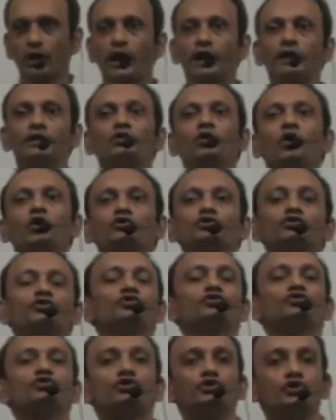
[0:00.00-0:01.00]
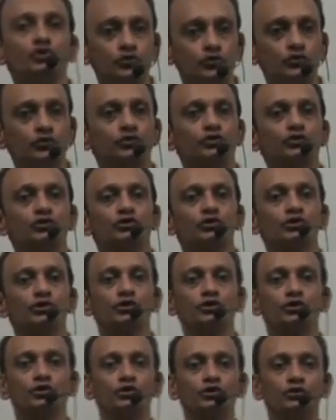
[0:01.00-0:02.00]
I got you introduced
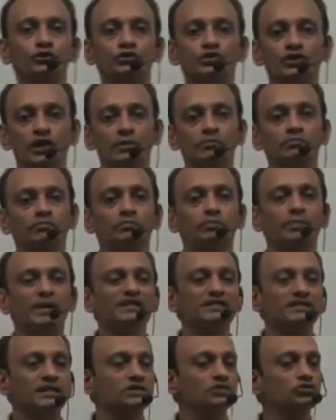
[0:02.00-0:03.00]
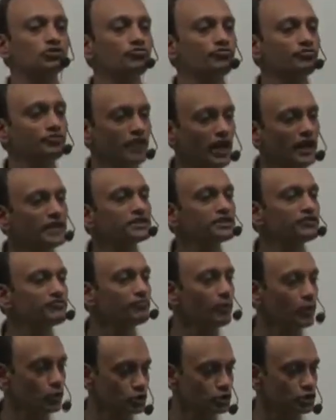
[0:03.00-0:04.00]
to some basics of
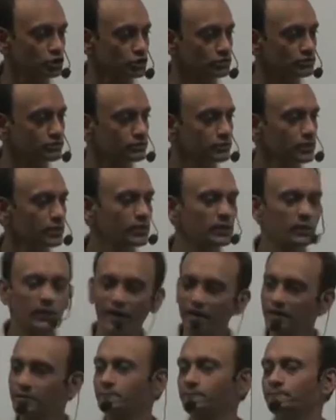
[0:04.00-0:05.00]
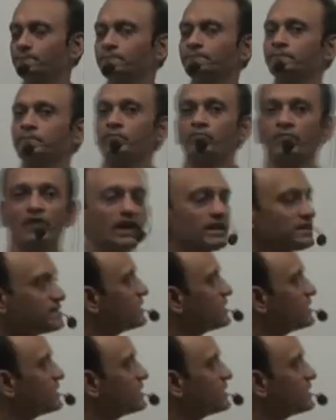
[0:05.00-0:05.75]
relative motion, right? I